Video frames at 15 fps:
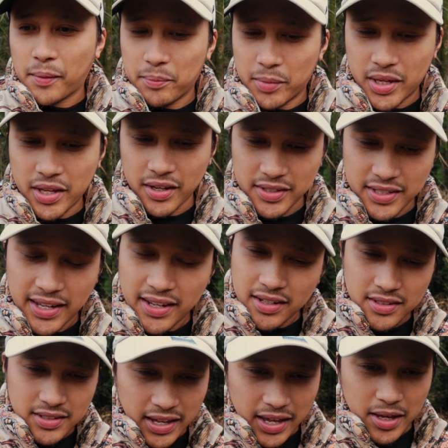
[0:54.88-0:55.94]
because it
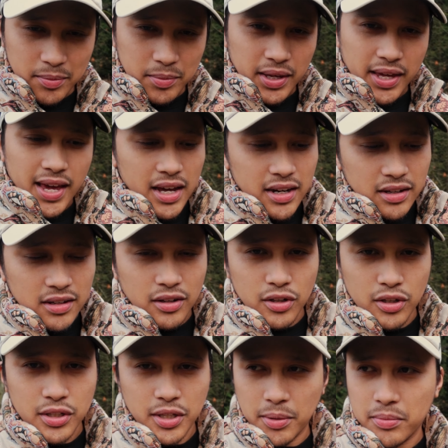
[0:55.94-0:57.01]
is a
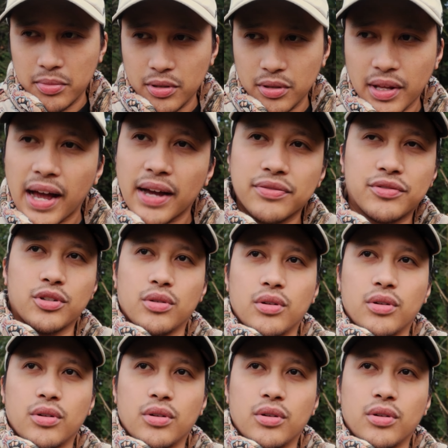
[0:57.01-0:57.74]
mechanical gimbal after